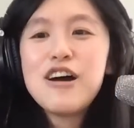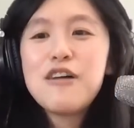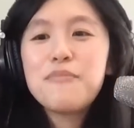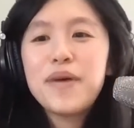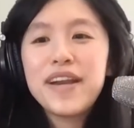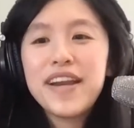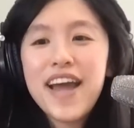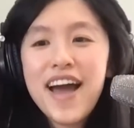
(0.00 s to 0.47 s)

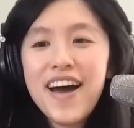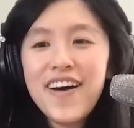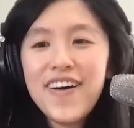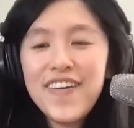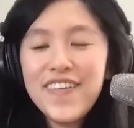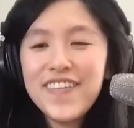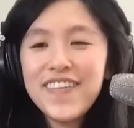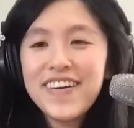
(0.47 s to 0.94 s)
But
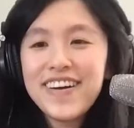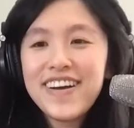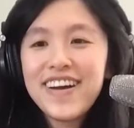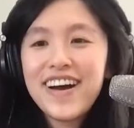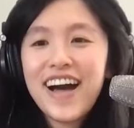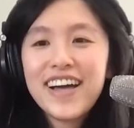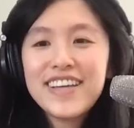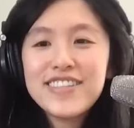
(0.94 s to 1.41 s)
now
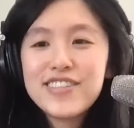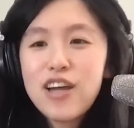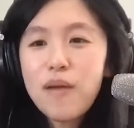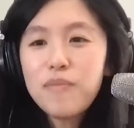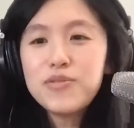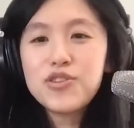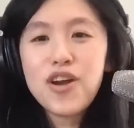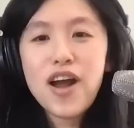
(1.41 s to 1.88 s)
I
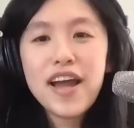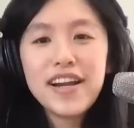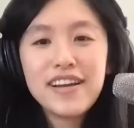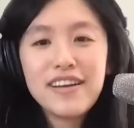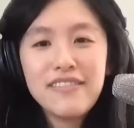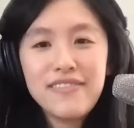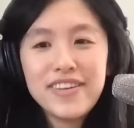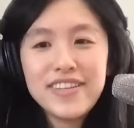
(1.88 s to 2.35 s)
stopped trying to
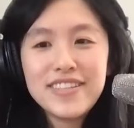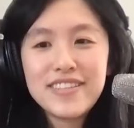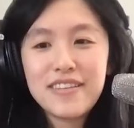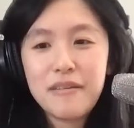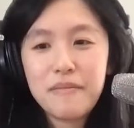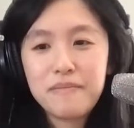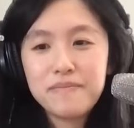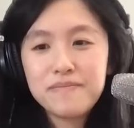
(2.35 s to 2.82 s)
convince
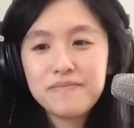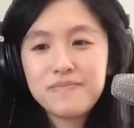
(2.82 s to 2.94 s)
them.